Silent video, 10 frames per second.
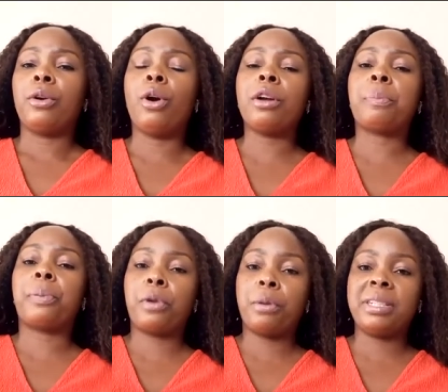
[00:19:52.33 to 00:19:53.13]
God
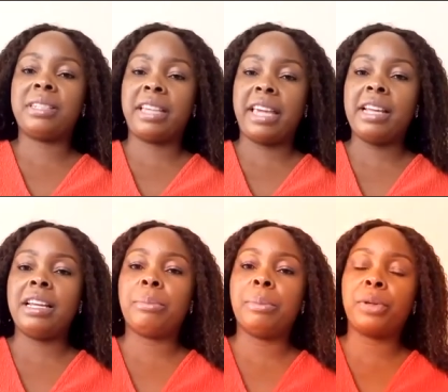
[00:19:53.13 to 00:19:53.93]
promised
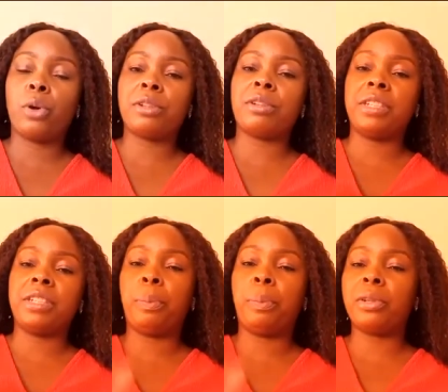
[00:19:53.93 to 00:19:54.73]
Caleb because of
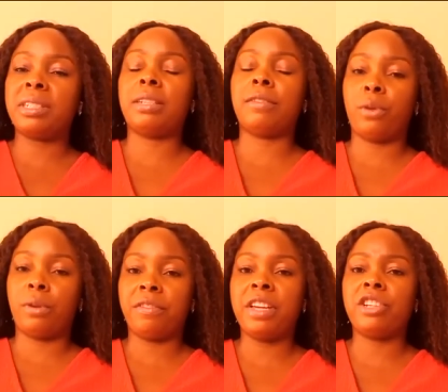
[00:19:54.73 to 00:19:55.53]
his positive
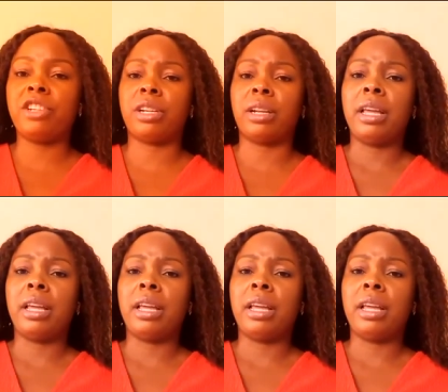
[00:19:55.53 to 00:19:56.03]
confession.